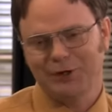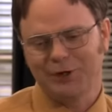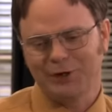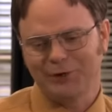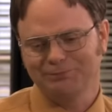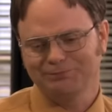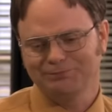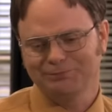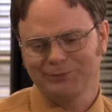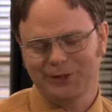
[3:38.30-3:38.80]
I don't
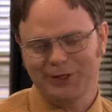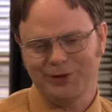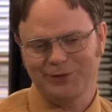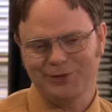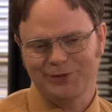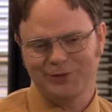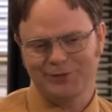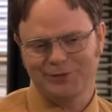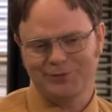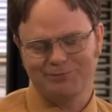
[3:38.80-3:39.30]
know. I
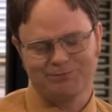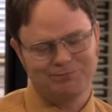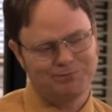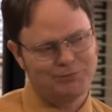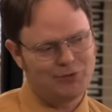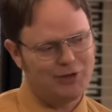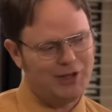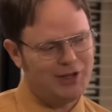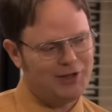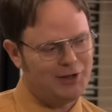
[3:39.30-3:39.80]
guess he's
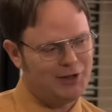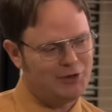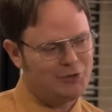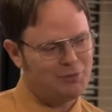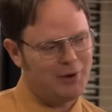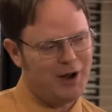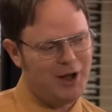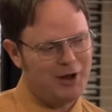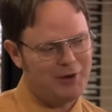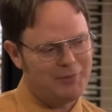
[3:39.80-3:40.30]
saying that
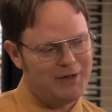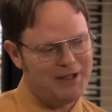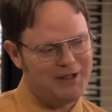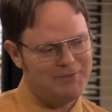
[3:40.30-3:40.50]
he's proud of